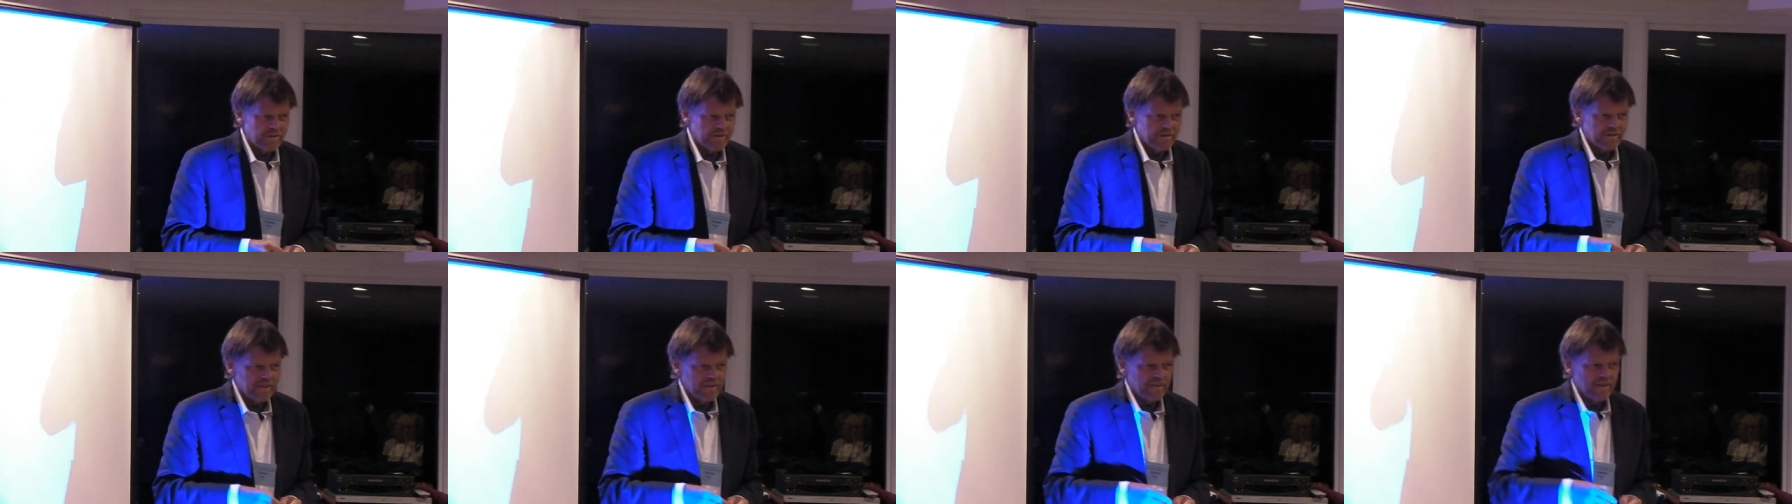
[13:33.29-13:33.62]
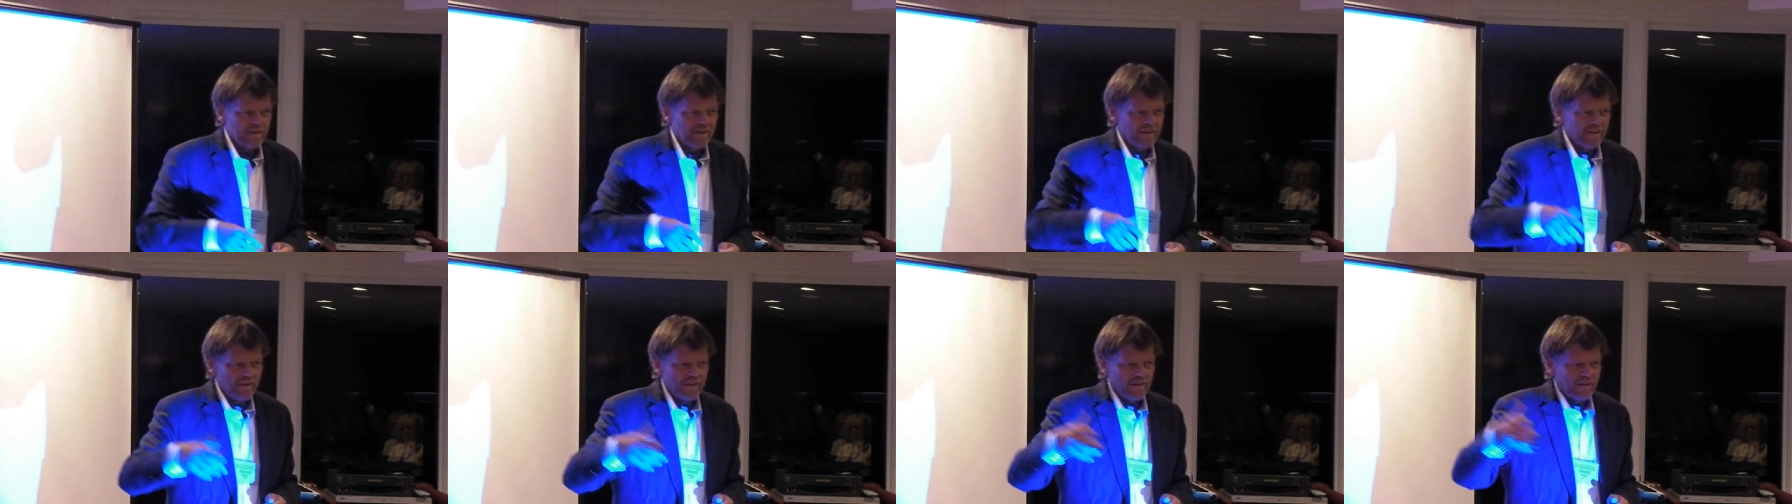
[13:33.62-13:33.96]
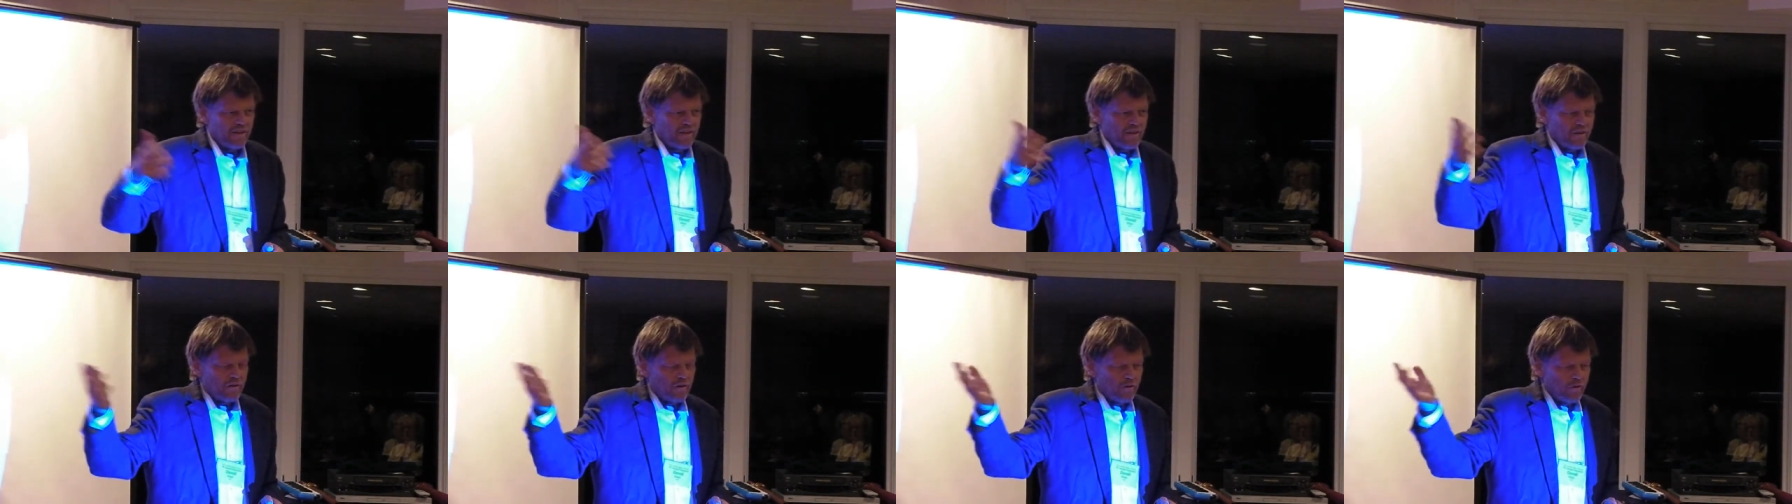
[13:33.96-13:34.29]
and
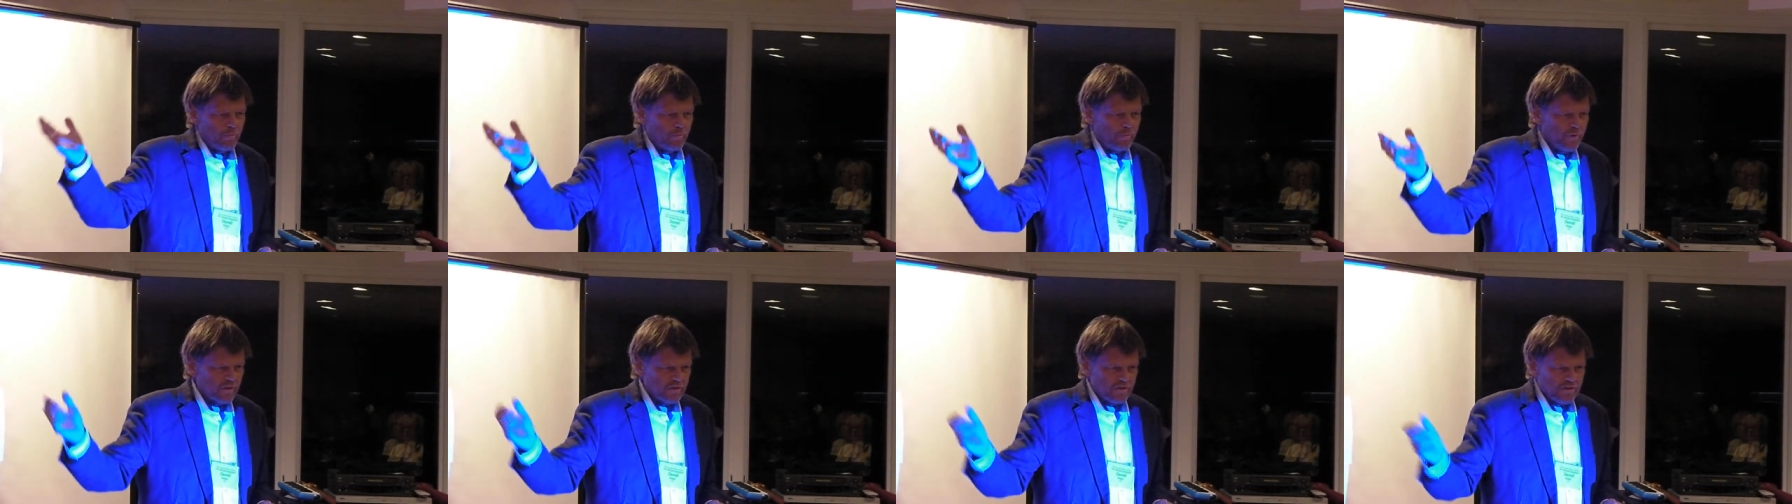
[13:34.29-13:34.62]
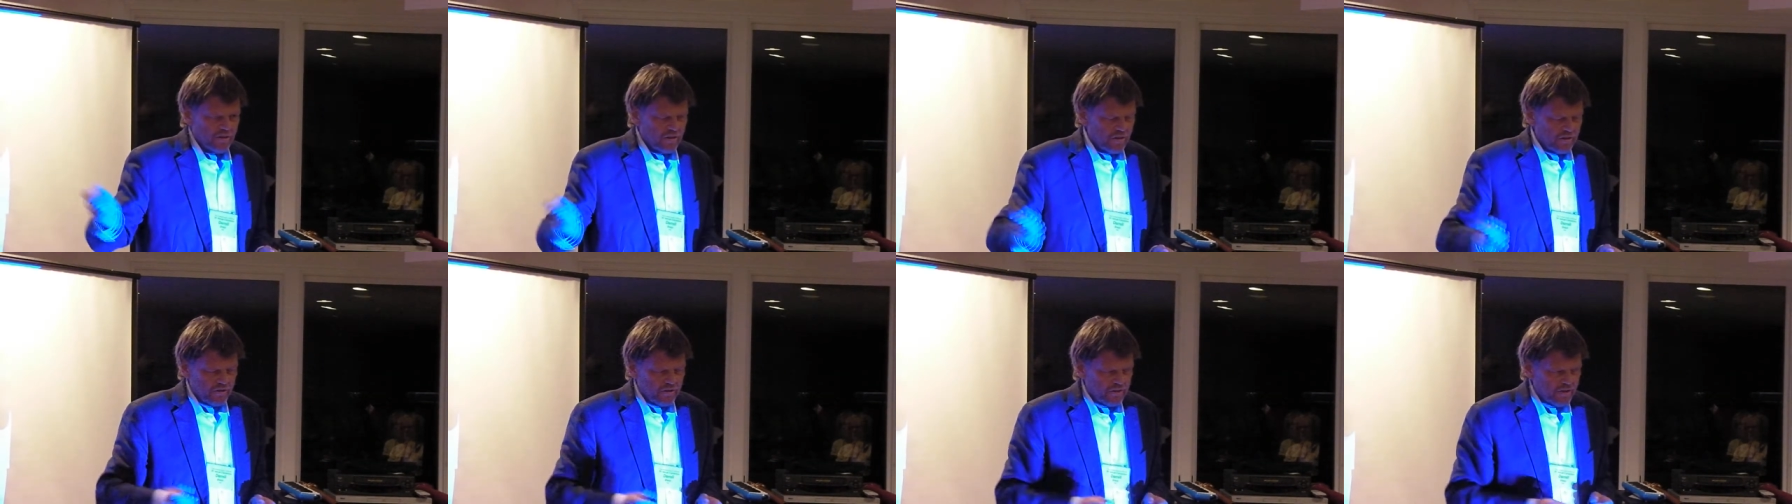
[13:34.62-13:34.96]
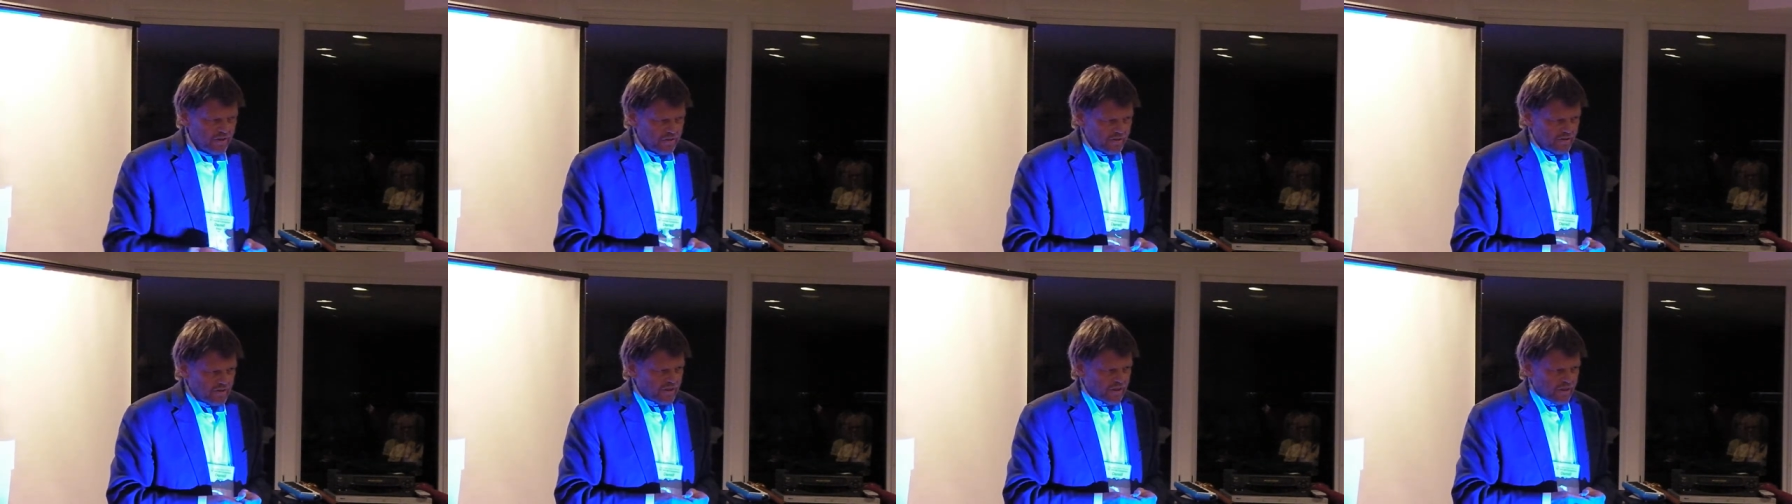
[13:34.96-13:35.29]
a whole bunch of other
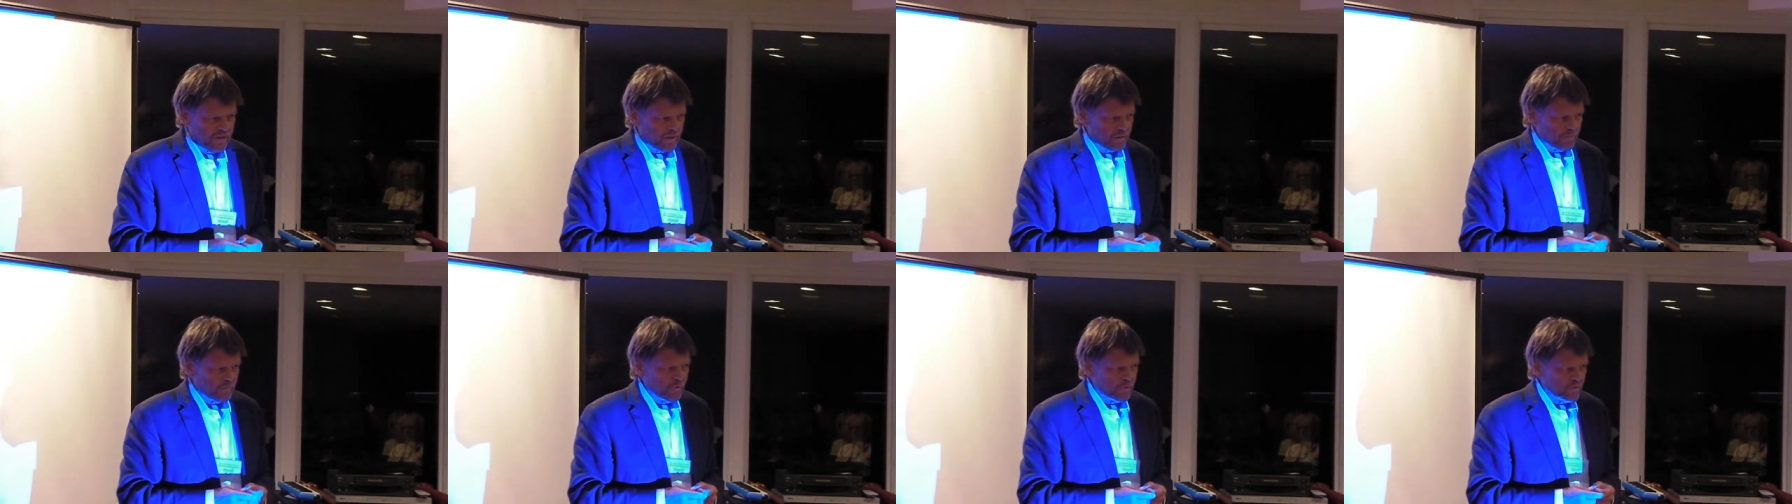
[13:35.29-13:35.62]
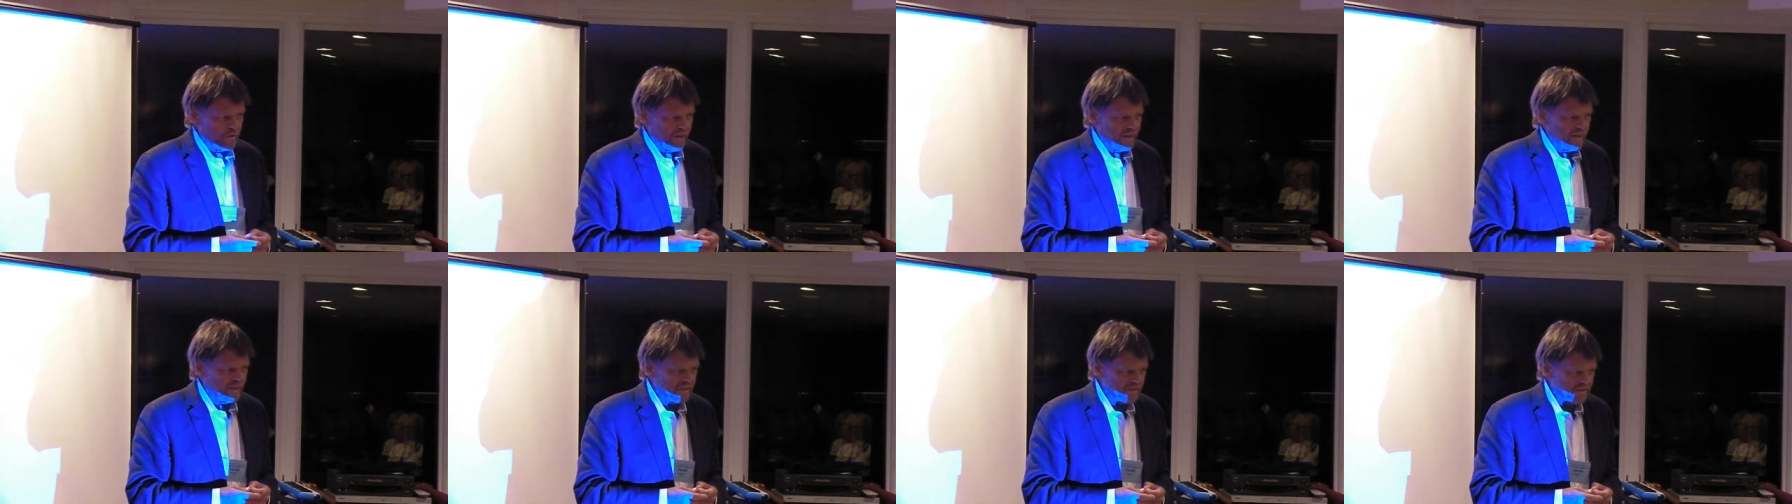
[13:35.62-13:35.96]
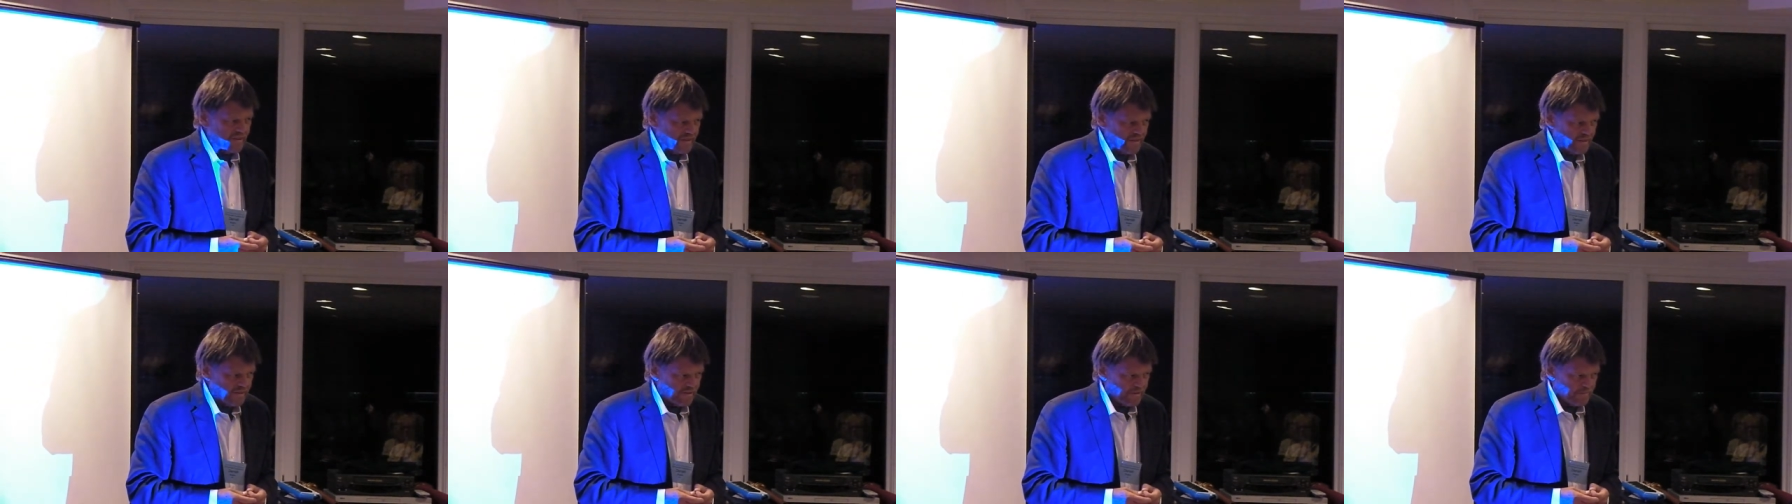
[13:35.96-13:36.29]
energetic
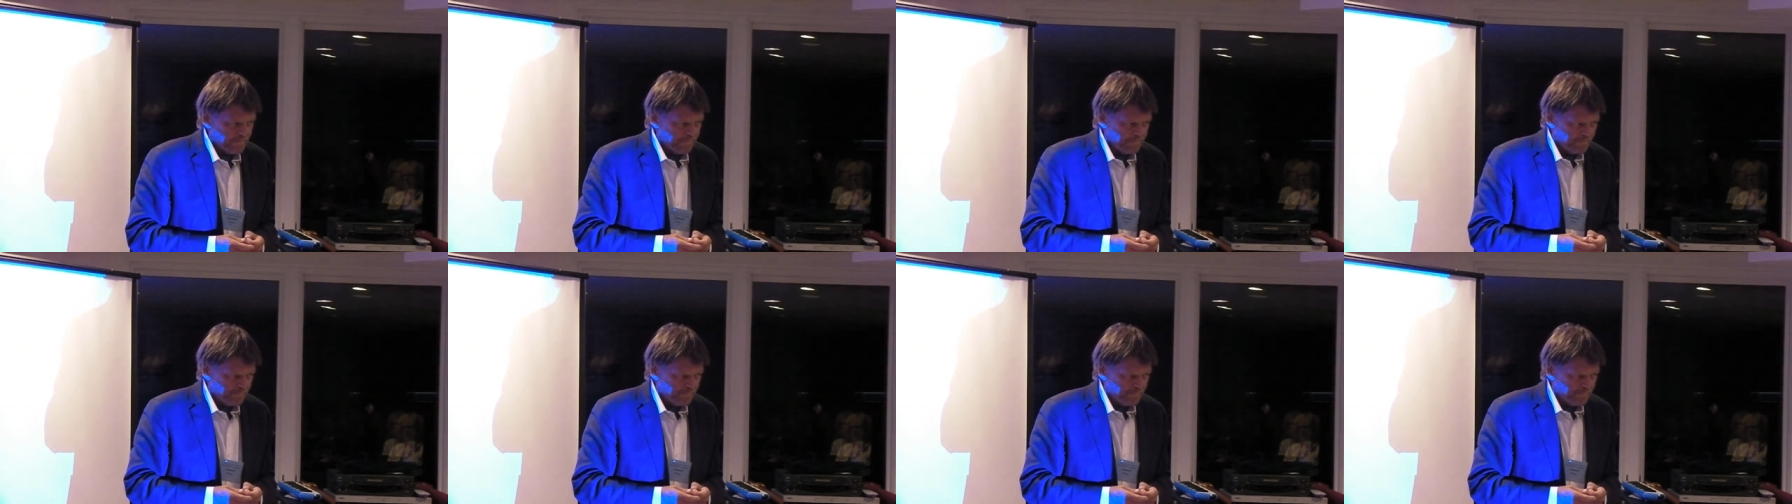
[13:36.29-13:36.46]
modalities.